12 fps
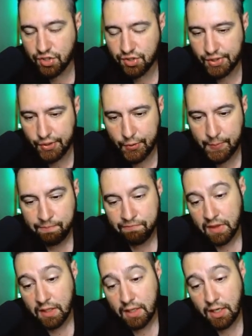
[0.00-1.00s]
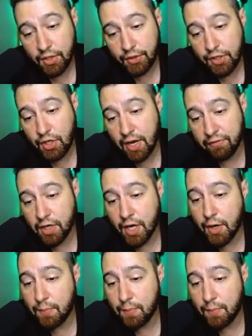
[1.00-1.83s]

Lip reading: So you never know.